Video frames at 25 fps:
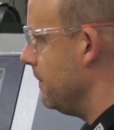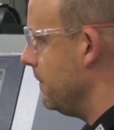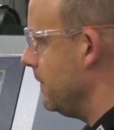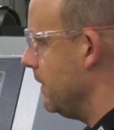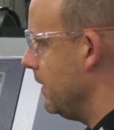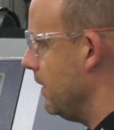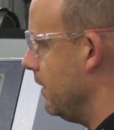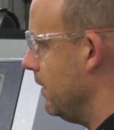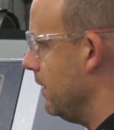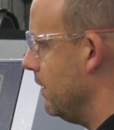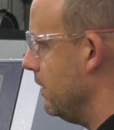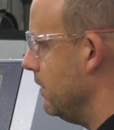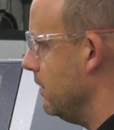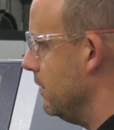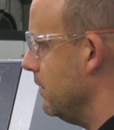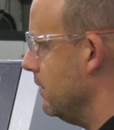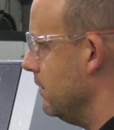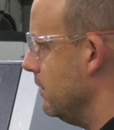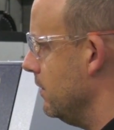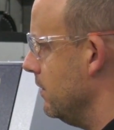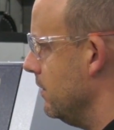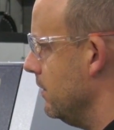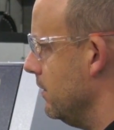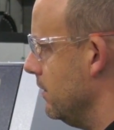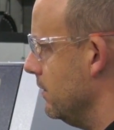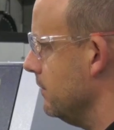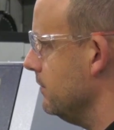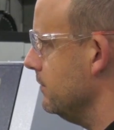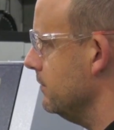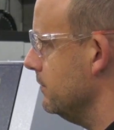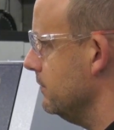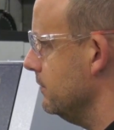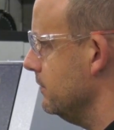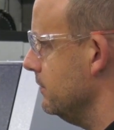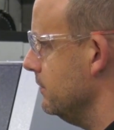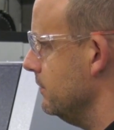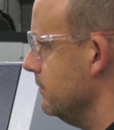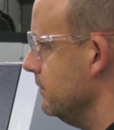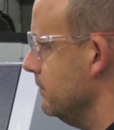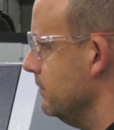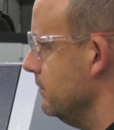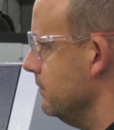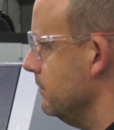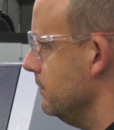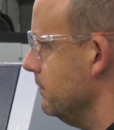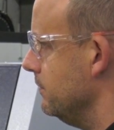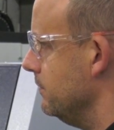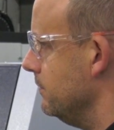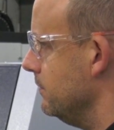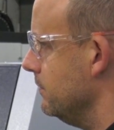
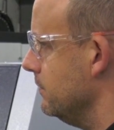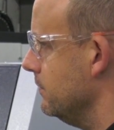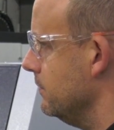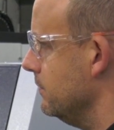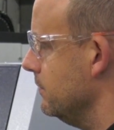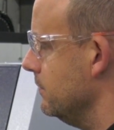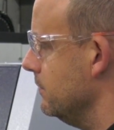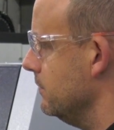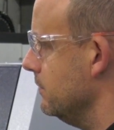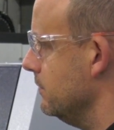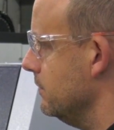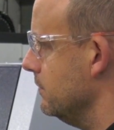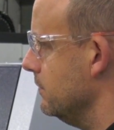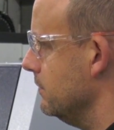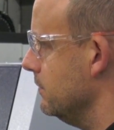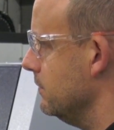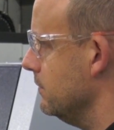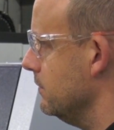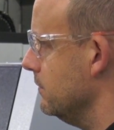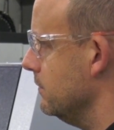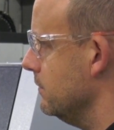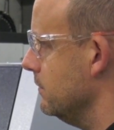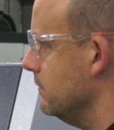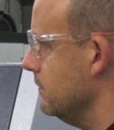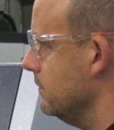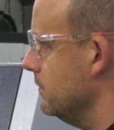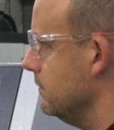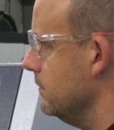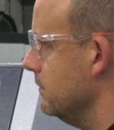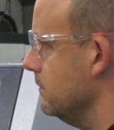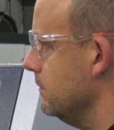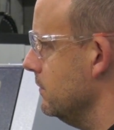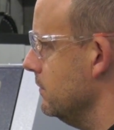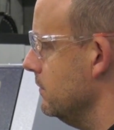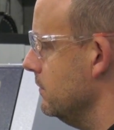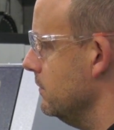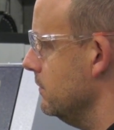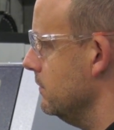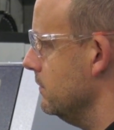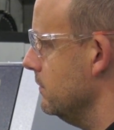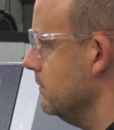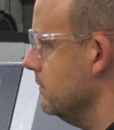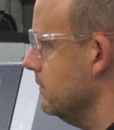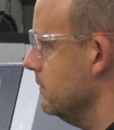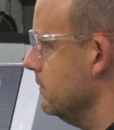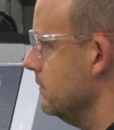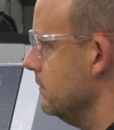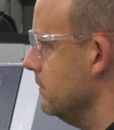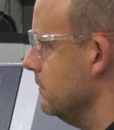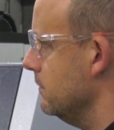
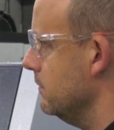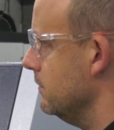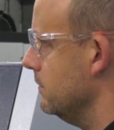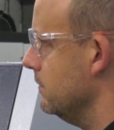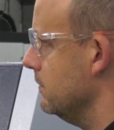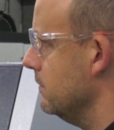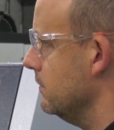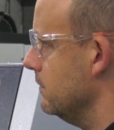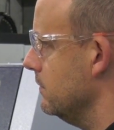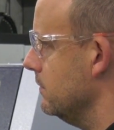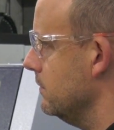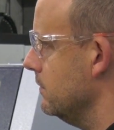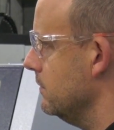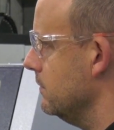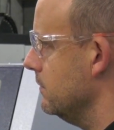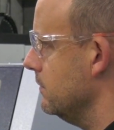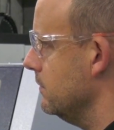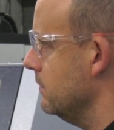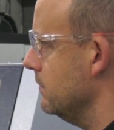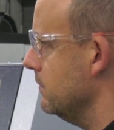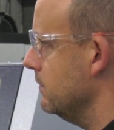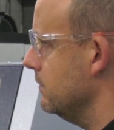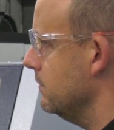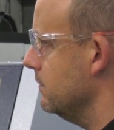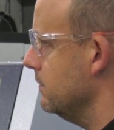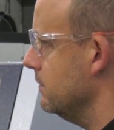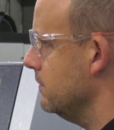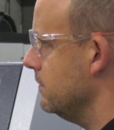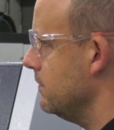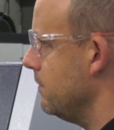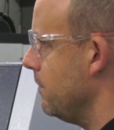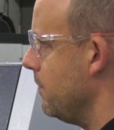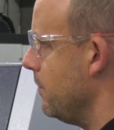(silent)